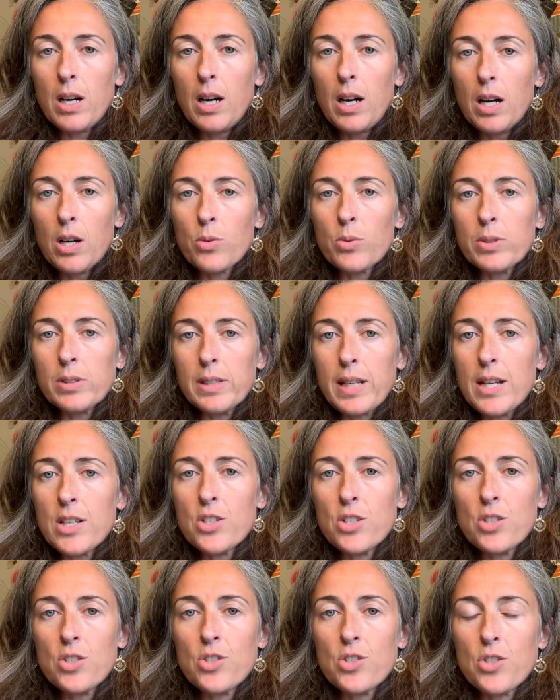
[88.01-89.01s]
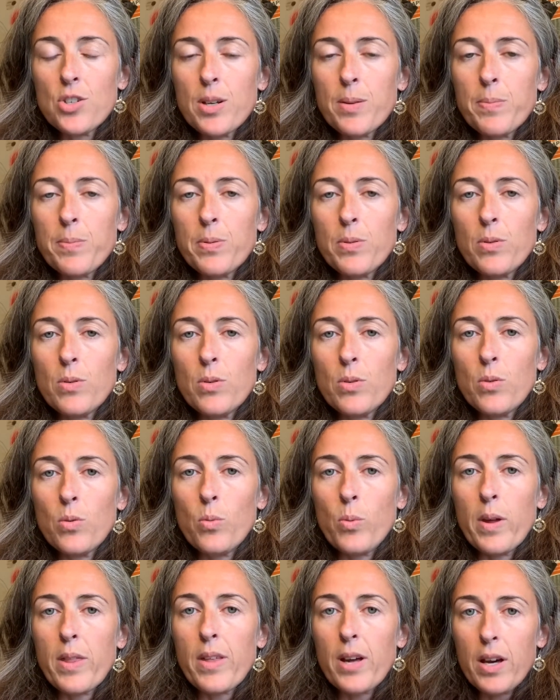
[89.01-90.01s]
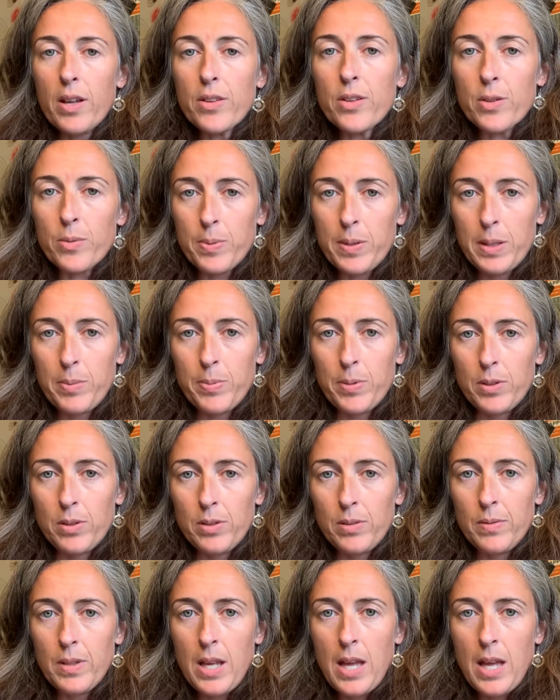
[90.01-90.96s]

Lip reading: our relationship with other people.